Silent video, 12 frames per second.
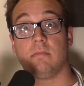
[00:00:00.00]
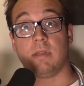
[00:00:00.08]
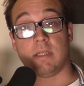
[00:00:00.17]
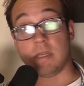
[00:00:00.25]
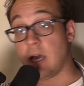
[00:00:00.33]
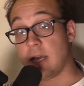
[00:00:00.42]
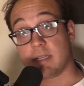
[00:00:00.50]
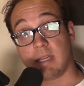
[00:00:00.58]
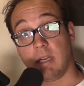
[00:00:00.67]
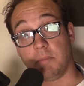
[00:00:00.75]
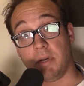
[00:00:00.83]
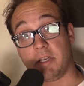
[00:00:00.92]
is not a
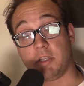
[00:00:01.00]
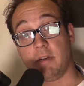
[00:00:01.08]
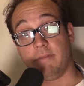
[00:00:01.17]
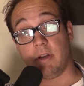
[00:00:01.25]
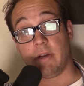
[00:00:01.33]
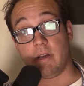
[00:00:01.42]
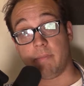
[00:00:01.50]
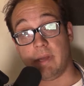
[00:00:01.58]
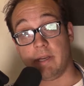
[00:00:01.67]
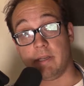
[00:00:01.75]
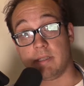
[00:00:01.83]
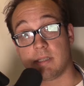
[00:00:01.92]
celebration of their
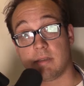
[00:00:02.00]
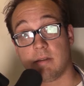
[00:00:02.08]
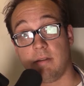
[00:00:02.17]
independence.